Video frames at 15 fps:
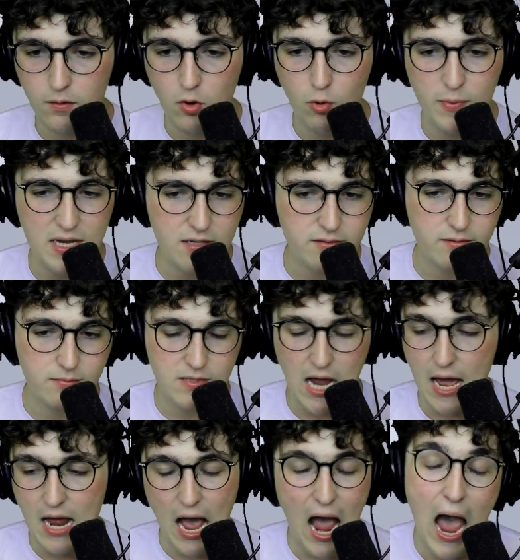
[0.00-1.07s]
Homies?
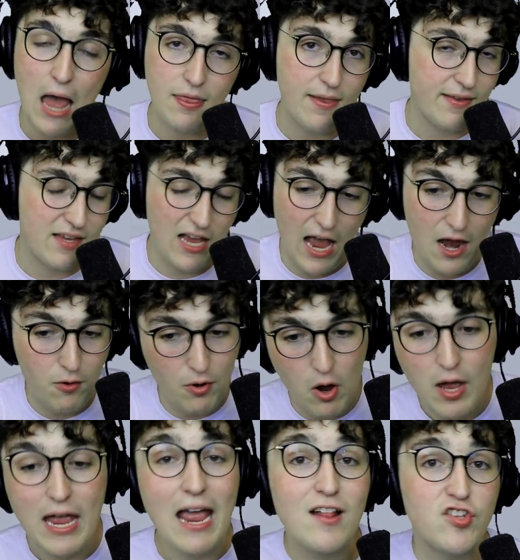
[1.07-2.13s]
I don't
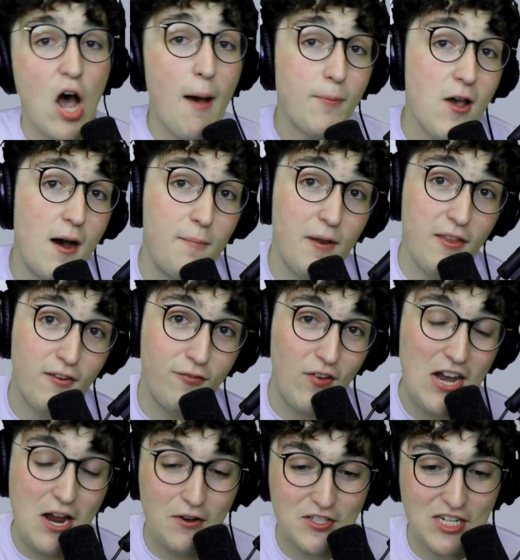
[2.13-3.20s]
know. Top comment of this
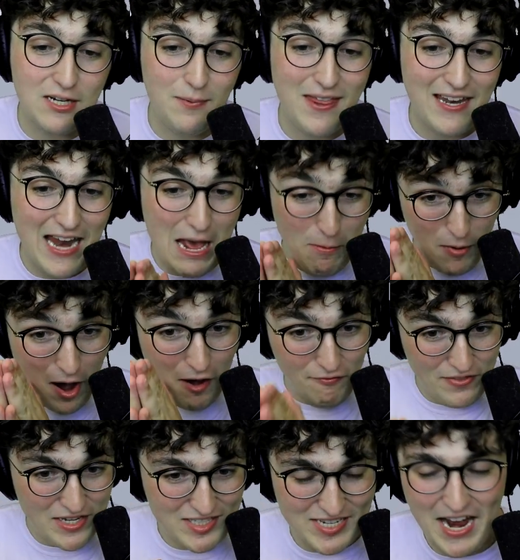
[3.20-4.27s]
video is going to be the name of this